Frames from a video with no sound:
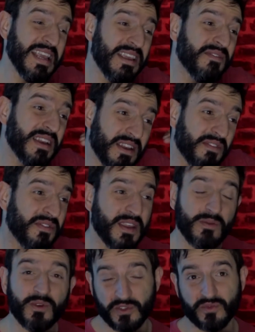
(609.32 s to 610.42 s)
even if he
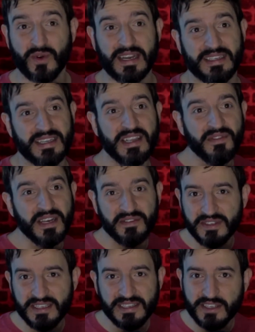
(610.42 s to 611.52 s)
was right, even if
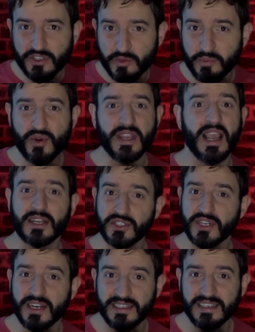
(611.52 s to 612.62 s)
this is a spooky
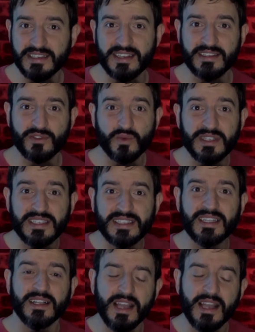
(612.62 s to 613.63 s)
action at a distance, we still